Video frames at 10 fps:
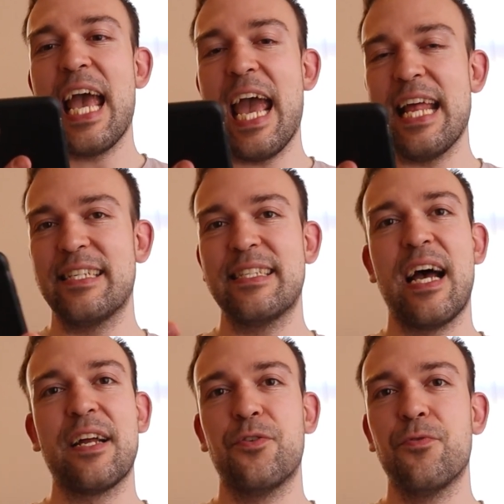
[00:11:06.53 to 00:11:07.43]
and
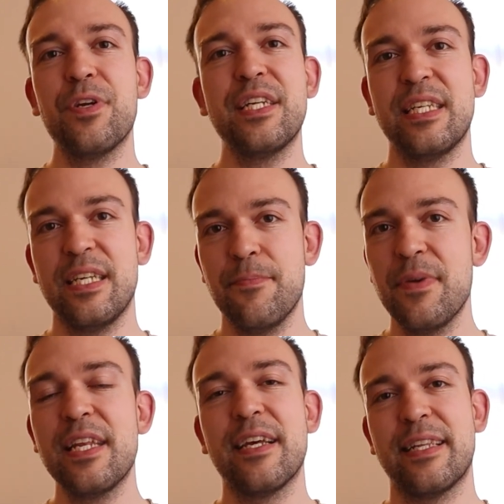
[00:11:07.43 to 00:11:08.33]
start to read
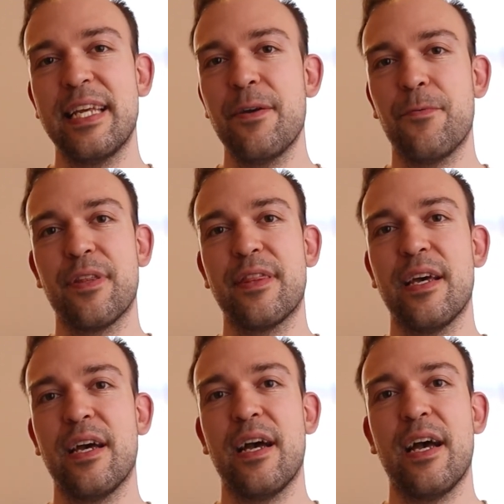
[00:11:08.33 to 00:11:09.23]
immediately with
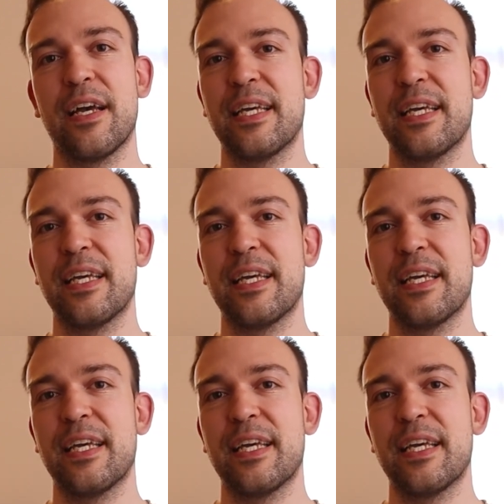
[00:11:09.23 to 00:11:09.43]
the